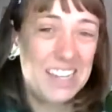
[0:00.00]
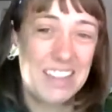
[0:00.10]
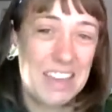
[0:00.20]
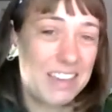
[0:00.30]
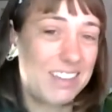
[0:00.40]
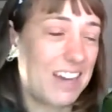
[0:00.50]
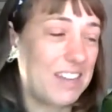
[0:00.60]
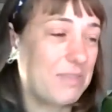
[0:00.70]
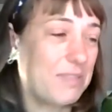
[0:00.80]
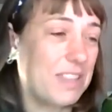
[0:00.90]
They kind
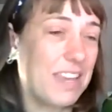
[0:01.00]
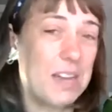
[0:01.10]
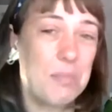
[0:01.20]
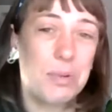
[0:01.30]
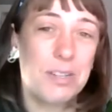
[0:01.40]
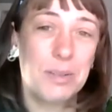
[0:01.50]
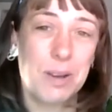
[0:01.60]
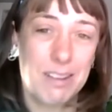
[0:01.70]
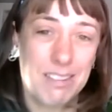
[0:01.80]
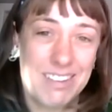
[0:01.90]
of fit that pretty
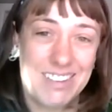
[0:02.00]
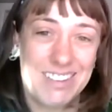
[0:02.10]
well.